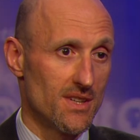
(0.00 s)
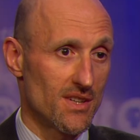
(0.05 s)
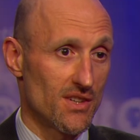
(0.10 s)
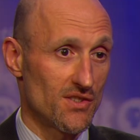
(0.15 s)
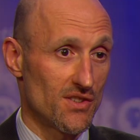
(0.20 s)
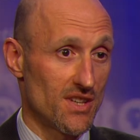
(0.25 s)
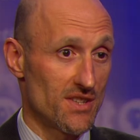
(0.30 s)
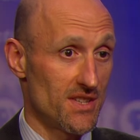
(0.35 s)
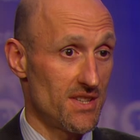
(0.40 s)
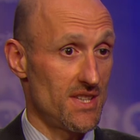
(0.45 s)

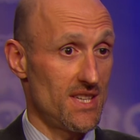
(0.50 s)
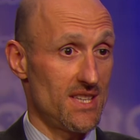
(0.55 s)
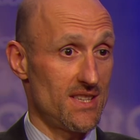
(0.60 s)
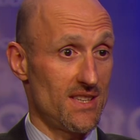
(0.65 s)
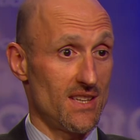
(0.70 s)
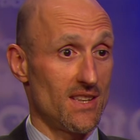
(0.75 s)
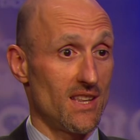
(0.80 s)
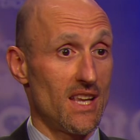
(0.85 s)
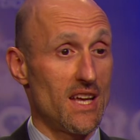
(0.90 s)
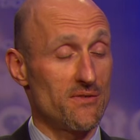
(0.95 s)
because underneath
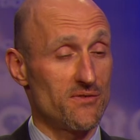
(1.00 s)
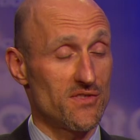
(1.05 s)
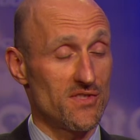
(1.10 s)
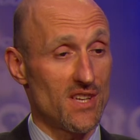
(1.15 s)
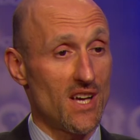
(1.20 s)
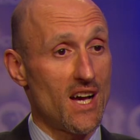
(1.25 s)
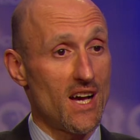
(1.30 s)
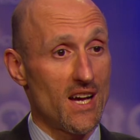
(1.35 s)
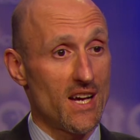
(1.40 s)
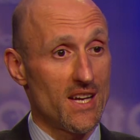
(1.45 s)
the left
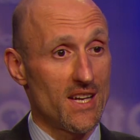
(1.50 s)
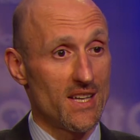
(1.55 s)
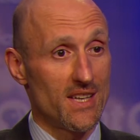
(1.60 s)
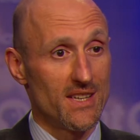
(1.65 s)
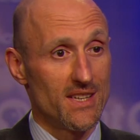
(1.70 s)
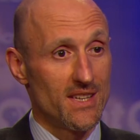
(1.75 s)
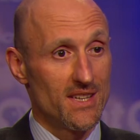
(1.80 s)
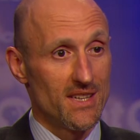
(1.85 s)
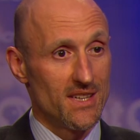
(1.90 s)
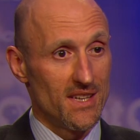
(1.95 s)

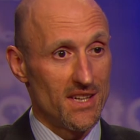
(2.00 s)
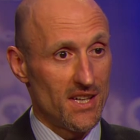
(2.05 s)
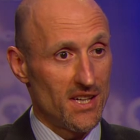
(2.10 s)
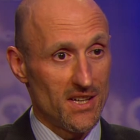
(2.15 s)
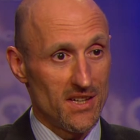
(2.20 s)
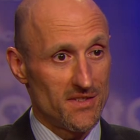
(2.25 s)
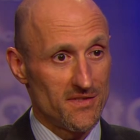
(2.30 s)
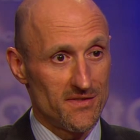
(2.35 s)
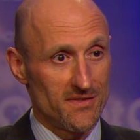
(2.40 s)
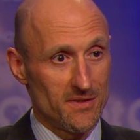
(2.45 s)
side
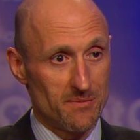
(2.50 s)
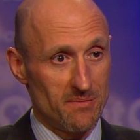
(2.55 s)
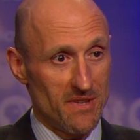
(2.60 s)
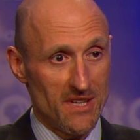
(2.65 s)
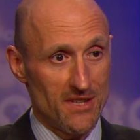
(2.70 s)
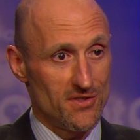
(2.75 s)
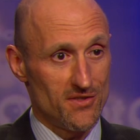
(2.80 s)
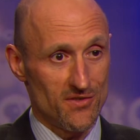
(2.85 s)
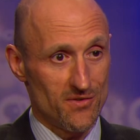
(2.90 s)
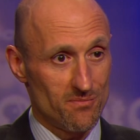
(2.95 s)
of the
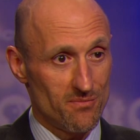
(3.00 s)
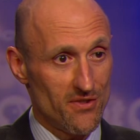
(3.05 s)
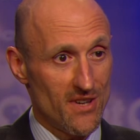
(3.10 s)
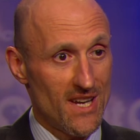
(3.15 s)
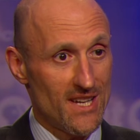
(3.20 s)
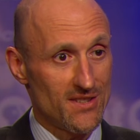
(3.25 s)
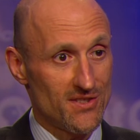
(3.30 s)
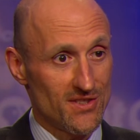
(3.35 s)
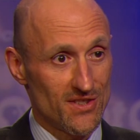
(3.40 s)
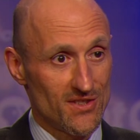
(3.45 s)
patient's
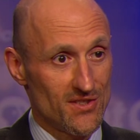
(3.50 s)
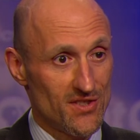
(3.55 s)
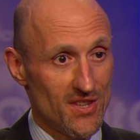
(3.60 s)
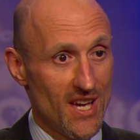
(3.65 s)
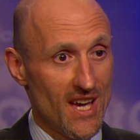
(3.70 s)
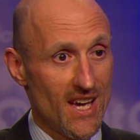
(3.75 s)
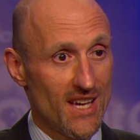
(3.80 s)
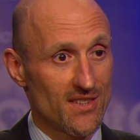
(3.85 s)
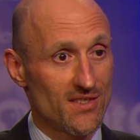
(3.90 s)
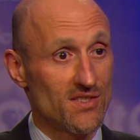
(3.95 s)
breast and
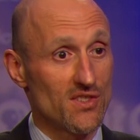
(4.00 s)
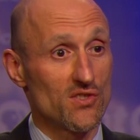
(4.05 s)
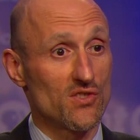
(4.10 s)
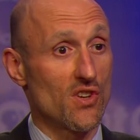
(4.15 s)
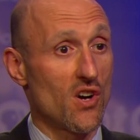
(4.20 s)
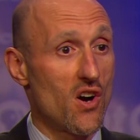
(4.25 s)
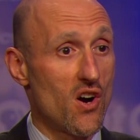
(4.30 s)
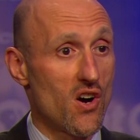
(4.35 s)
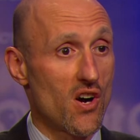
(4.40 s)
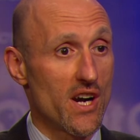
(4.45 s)
chest is
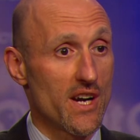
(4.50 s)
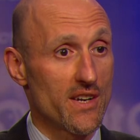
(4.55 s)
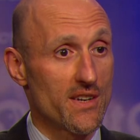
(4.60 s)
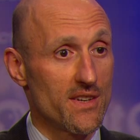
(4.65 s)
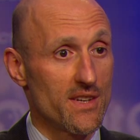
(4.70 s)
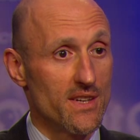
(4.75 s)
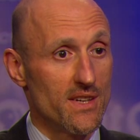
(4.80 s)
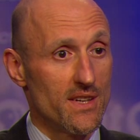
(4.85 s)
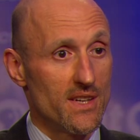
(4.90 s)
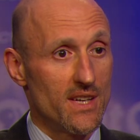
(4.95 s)
the heart.
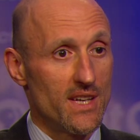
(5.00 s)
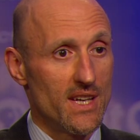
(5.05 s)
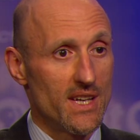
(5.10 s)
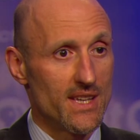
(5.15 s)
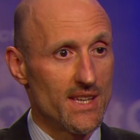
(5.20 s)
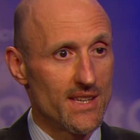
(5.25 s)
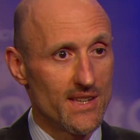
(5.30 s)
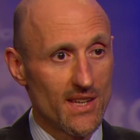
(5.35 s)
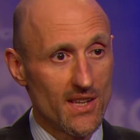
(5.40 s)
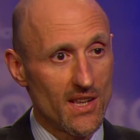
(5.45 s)

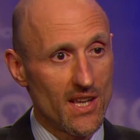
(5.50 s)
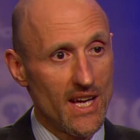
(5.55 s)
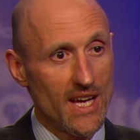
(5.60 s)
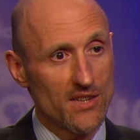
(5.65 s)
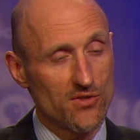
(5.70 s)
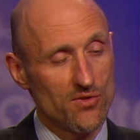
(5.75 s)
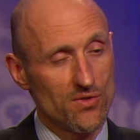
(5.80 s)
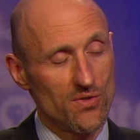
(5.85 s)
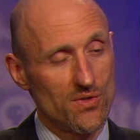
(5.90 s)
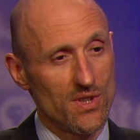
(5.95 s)
And in the
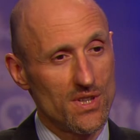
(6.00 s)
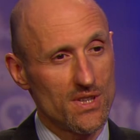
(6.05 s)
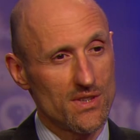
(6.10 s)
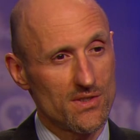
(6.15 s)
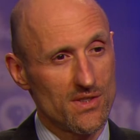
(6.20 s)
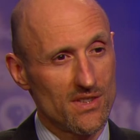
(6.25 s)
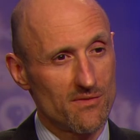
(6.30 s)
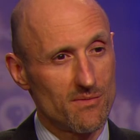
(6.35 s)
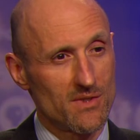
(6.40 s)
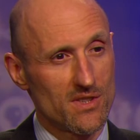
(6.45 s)
last two
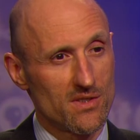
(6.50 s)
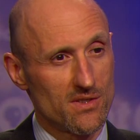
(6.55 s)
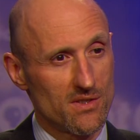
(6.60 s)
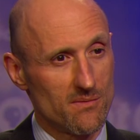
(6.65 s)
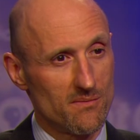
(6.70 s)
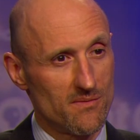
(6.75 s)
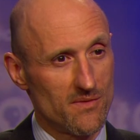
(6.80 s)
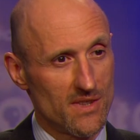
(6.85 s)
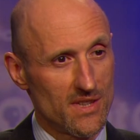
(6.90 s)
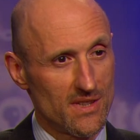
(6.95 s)
years, there have been
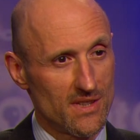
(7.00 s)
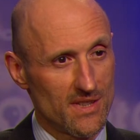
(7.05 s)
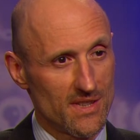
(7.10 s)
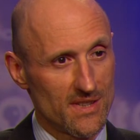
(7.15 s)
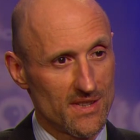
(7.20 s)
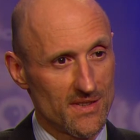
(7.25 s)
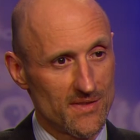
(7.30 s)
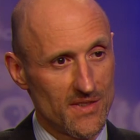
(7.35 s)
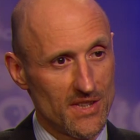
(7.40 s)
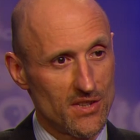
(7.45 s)
some
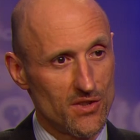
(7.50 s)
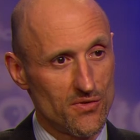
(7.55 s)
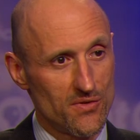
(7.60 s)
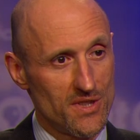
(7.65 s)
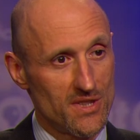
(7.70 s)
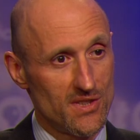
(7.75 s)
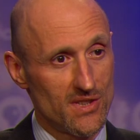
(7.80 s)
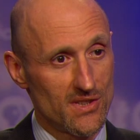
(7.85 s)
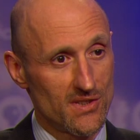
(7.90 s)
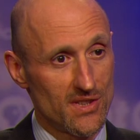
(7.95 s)
uh,
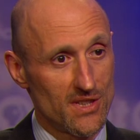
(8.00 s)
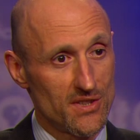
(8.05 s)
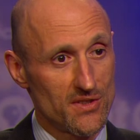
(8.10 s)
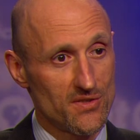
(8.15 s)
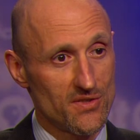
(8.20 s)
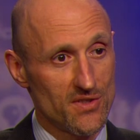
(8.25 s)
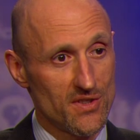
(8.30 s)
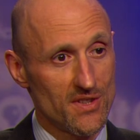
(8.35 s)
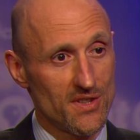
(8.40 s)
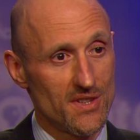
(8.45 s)
increasing
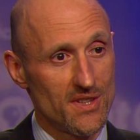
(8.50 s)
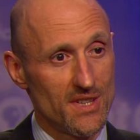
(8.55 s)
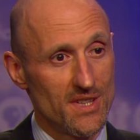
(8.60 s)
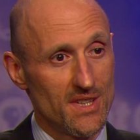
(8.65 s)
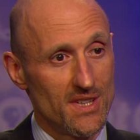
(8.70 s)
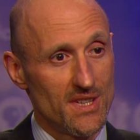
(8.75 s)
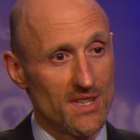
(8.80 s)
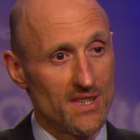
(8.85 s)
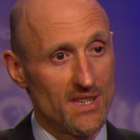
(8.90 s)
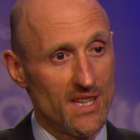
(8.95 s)
literature
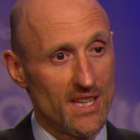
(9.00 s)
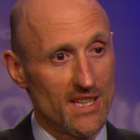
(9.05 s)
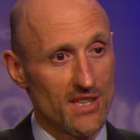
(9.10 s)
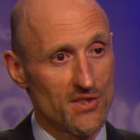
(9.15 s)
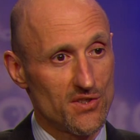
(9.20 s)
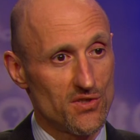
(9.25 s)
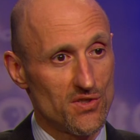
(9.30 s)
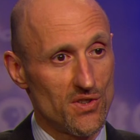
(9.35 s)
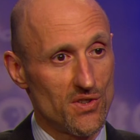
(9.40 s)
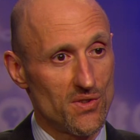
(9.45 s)
that
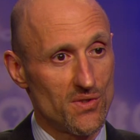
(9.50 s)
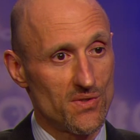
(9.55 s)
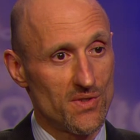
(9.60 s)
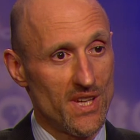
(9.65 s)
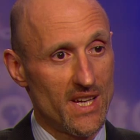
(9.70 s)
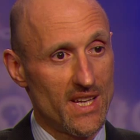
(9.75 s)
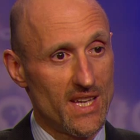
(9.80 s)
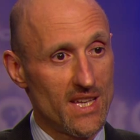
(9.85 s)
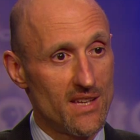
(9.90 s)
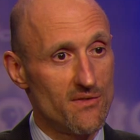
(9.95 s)
has shown
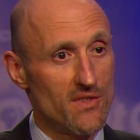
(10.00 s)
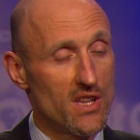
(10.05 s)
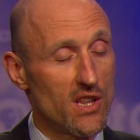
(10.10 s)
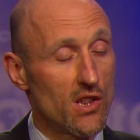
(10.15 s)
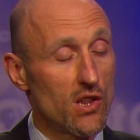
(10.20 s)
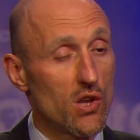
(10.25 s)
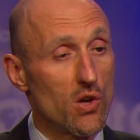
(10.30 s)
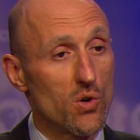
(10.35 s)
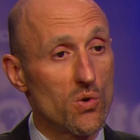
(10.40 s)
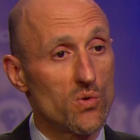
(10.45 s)
that
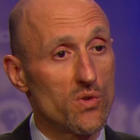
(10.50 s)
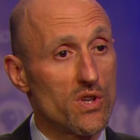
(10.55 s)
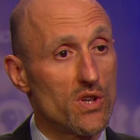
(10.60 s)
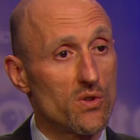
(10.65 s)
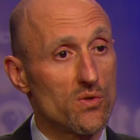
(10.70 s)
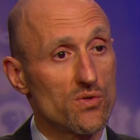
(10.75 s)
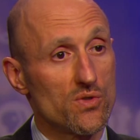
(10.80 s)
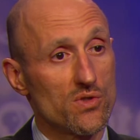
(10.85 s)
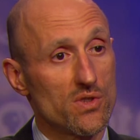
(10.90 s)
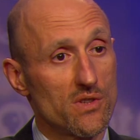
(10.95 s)
even low
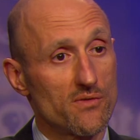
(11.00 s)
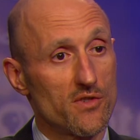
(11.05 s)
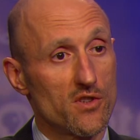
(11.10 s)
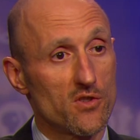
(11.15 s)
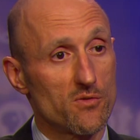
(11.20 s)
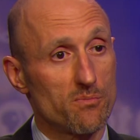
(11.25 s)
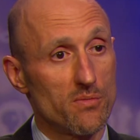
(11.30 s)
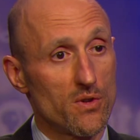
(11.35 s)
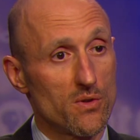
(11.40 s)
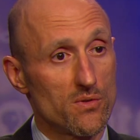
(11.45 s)
doses of
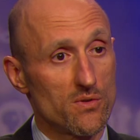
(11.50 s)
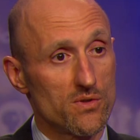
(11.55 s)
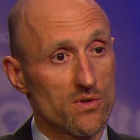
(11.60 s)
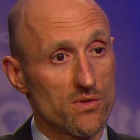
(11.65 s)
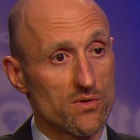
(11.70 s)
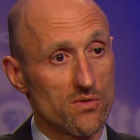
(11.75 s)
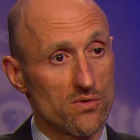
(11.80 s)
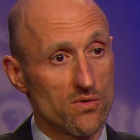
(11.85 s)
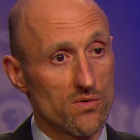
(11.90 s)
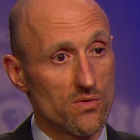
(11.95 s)

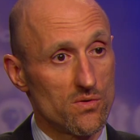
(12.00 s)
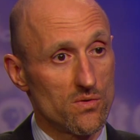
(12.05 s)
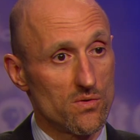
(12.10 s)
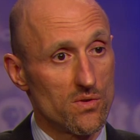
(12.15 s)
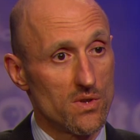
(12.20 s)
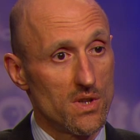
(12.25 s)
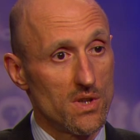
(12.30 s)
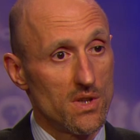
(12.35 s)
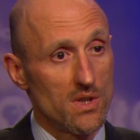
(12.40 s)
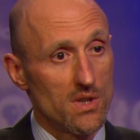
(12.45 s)
exposure
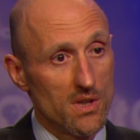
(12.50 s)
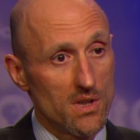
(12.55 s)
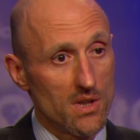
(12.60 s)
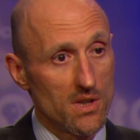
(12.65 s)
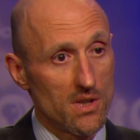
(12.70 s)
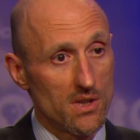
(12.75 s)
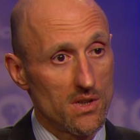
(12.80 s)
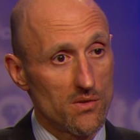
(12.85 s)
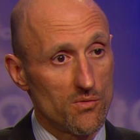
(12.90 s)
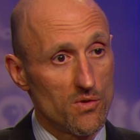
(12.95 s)
to
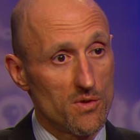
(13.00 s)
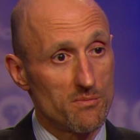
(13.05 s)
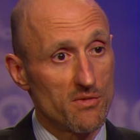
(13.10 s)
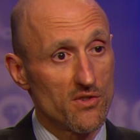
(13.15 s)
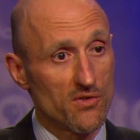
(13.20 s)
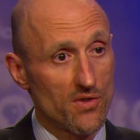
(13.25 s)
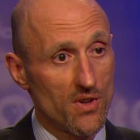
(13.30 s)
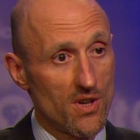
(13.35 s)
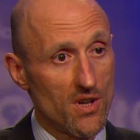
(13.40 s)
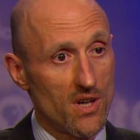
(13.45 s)
uh,
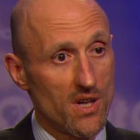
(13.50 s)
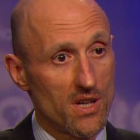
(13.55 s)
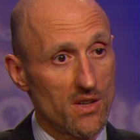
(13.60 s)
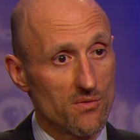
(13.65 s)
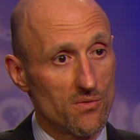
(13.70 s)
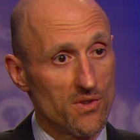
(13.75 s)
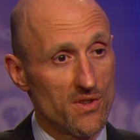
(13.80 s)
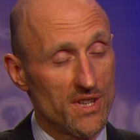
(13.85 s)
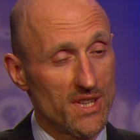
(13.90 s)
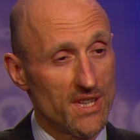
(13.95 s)
woman's
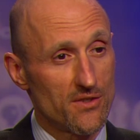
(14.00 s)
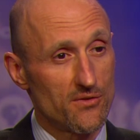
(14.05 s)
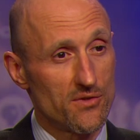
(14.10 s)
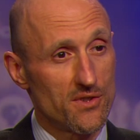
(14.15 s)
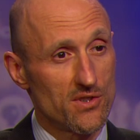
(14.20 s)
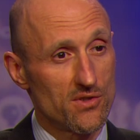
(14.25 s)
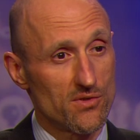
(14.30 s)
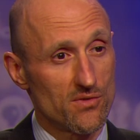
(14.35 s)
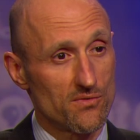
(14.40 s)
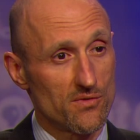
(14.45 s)
heart will
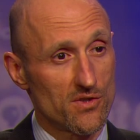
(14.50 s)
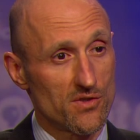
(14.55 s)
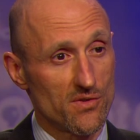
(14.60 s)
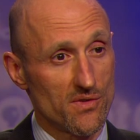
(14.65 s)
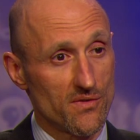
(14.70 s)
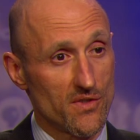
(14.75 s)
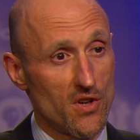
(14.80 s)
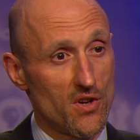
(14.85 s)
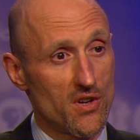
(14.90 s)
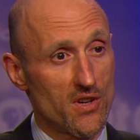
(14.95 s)
increase the risk
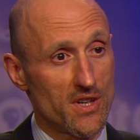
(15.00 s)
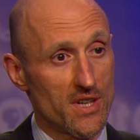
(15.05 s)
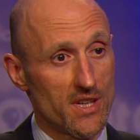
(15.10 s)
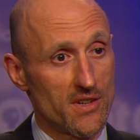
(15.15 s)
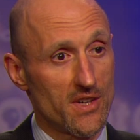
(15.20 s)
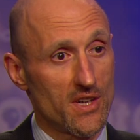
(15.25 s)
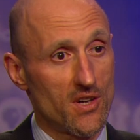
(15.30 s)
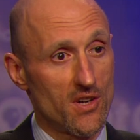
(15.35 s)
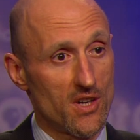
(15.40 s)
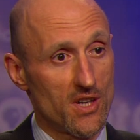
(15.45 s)
of
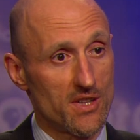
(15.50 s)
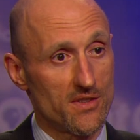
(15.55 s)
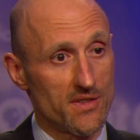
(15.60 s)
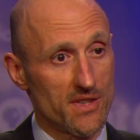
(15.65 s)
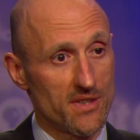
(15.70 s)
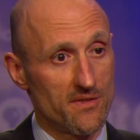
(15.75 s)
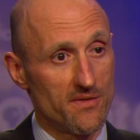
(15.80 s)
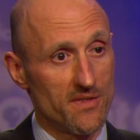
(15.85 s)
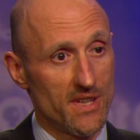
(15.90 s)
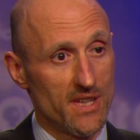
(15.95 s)
coronary
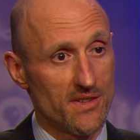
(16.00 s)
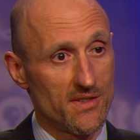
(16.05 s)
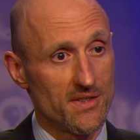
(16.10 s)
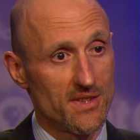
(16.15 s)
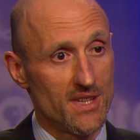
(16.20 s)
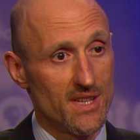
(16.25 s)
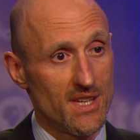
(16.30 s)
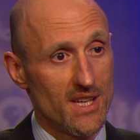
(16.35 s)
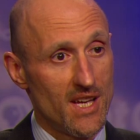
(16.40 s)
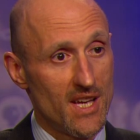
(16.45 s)
artery events.
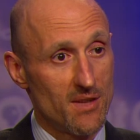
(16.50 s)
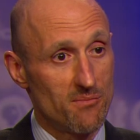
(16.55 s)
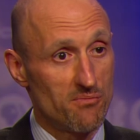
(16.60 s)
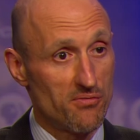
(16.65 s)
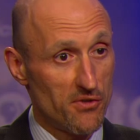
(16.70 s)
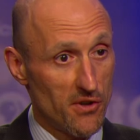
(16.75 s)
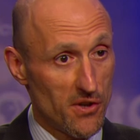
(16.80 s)
And